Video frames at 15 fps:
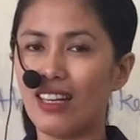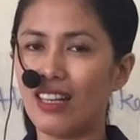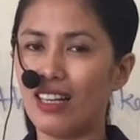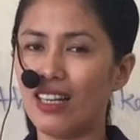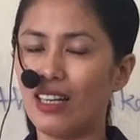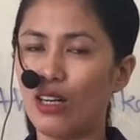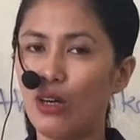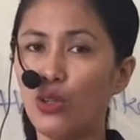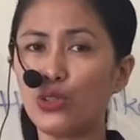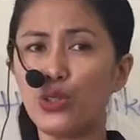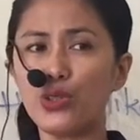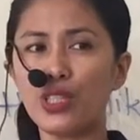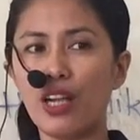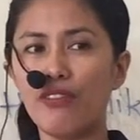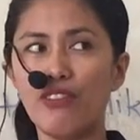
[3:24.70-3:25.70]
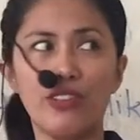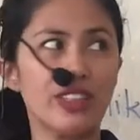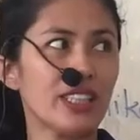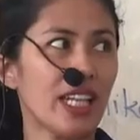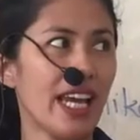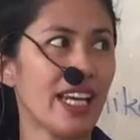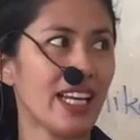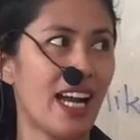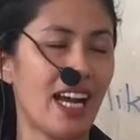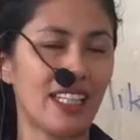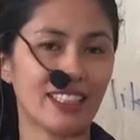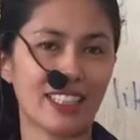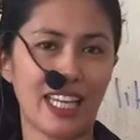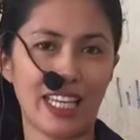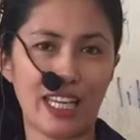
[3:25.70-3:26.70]
uh, also cell phones like
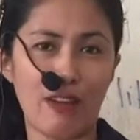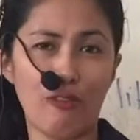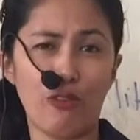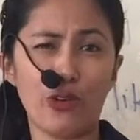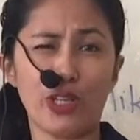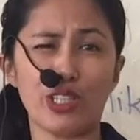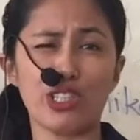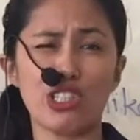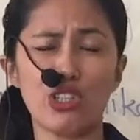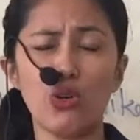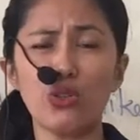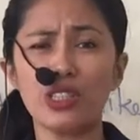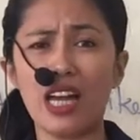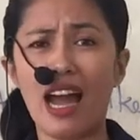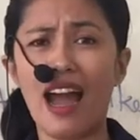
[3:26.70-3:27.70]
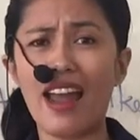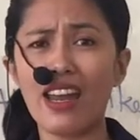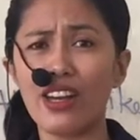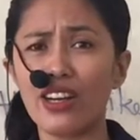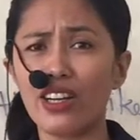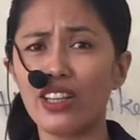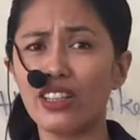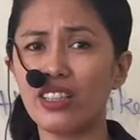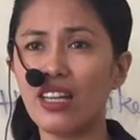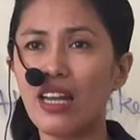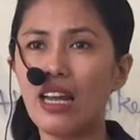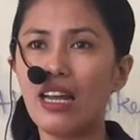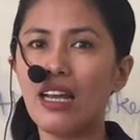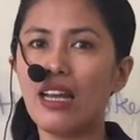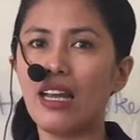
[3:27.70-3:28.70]
us, like if we're so tired
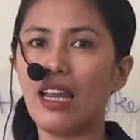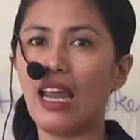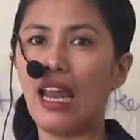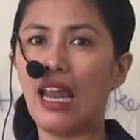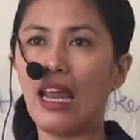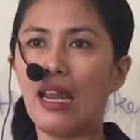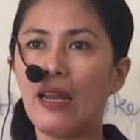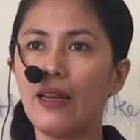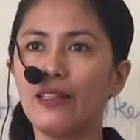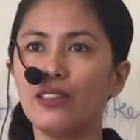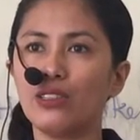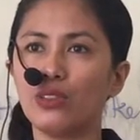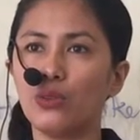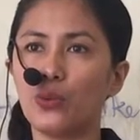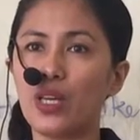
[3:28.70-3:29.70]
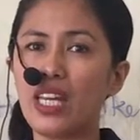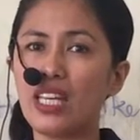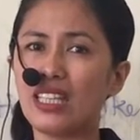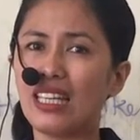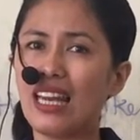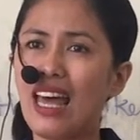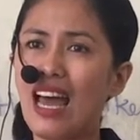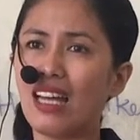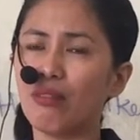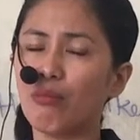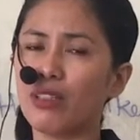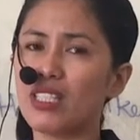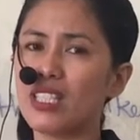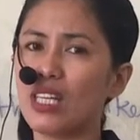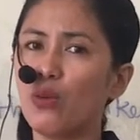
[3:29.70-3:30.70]
and we eat a lot, but
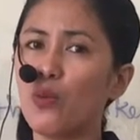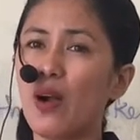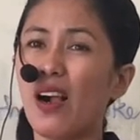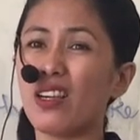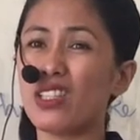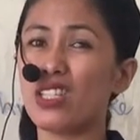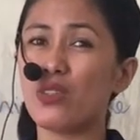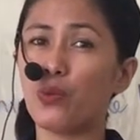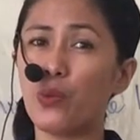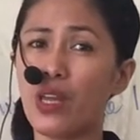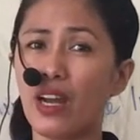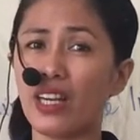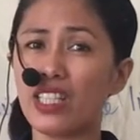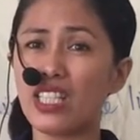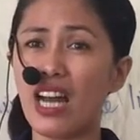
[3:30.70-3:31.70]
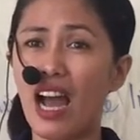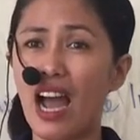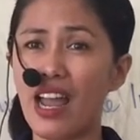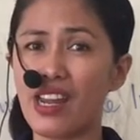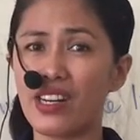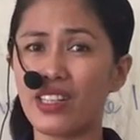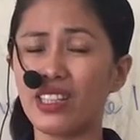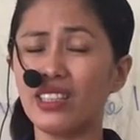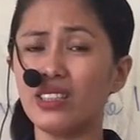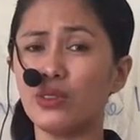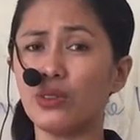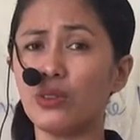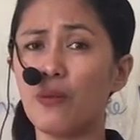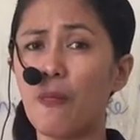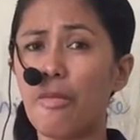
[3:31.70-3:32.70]
still well, we are tired,
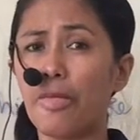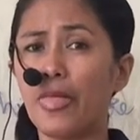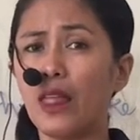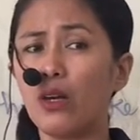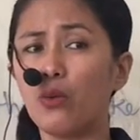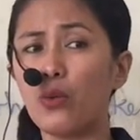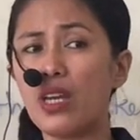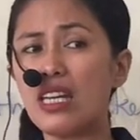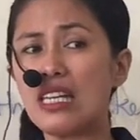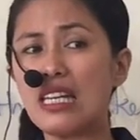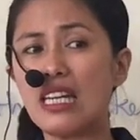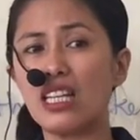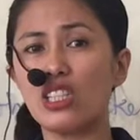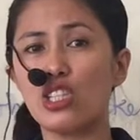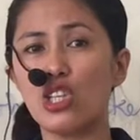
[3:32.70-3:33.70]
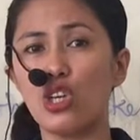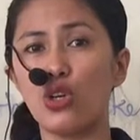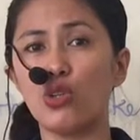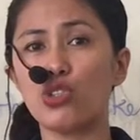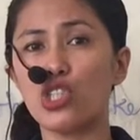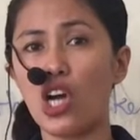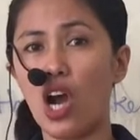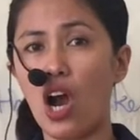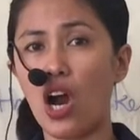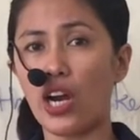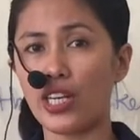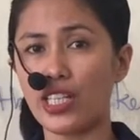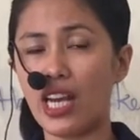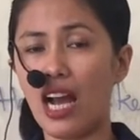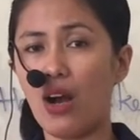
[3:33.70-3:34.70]
we need to charge.
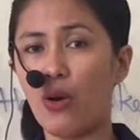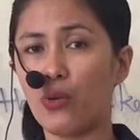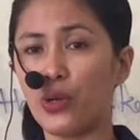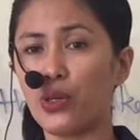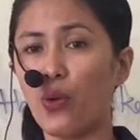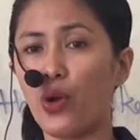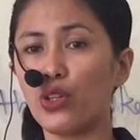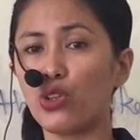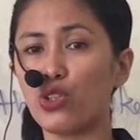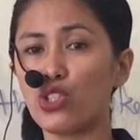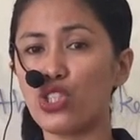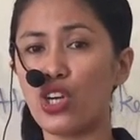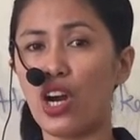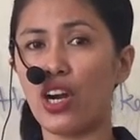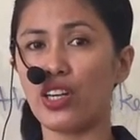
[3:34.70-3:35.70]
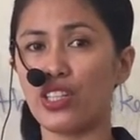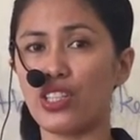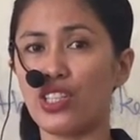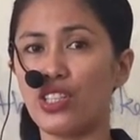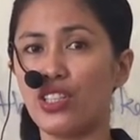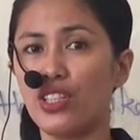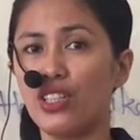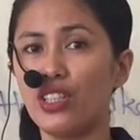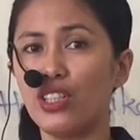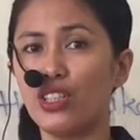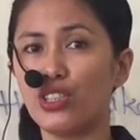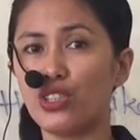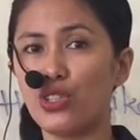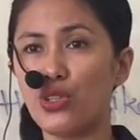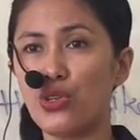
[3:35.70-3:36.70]
How are we going to charge?
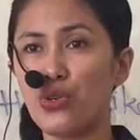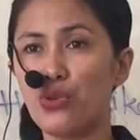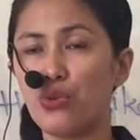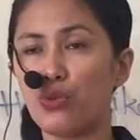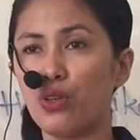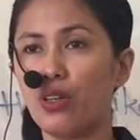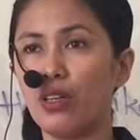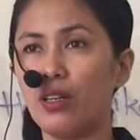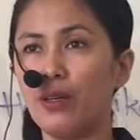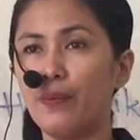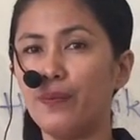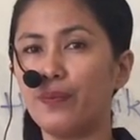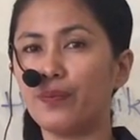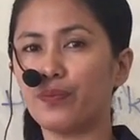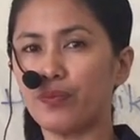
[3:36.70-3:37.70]
to um,